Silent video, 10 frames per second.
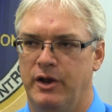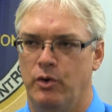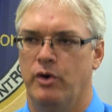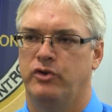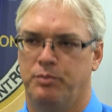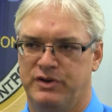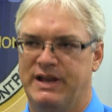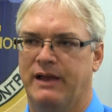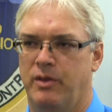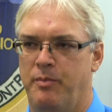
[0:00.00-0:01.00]
in order to
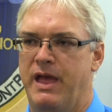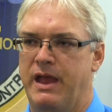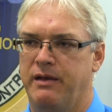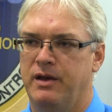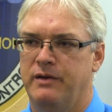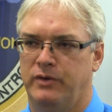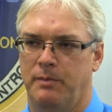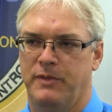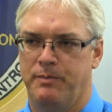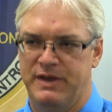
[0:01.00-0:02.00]
protect the bay
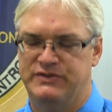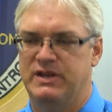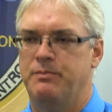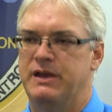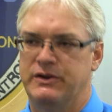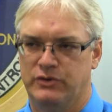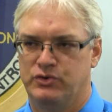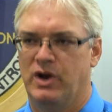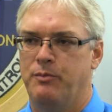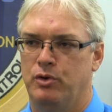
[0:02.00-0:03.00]
from the PCBs, the
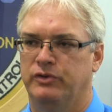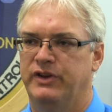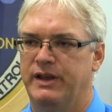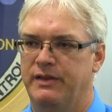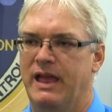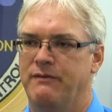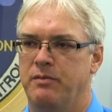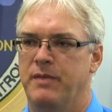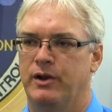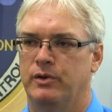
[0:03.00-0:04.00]
tributyl tin, and the
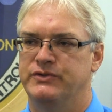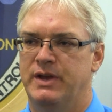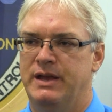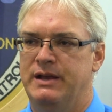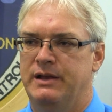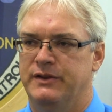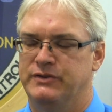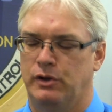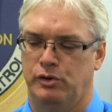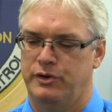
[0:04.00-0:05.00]
heavy metals.
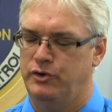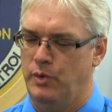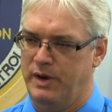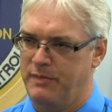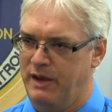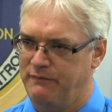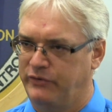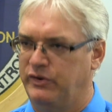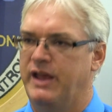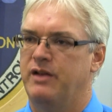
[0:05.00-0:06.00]
This included doing
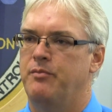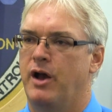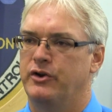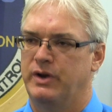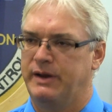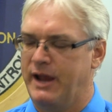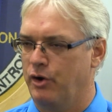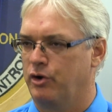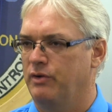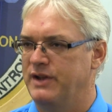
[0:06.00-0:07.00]
investigative monitoring,
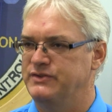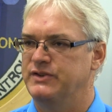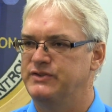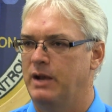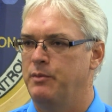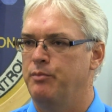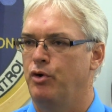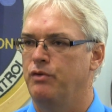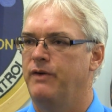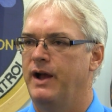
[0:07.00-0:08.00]
characterizing sediment
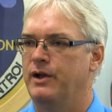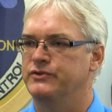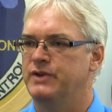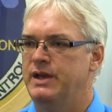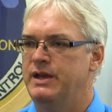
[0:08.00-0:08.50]
profiles,